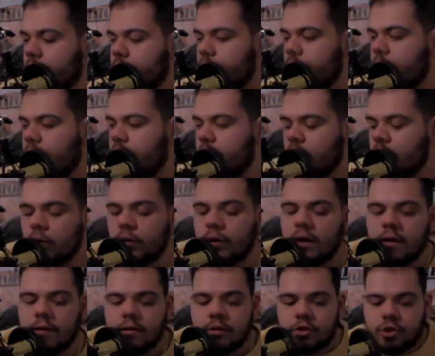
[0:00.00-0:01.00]
Right? Hold
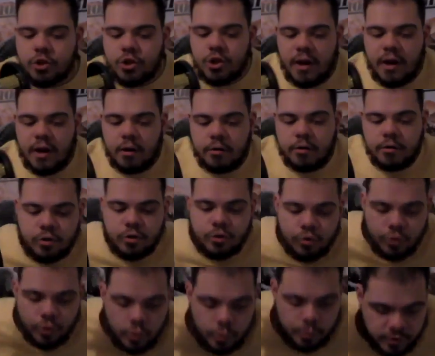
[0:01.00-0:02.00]
on. This chair
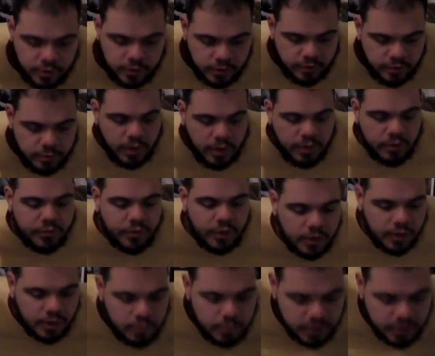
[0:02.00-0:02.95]
droops in this motherfucker.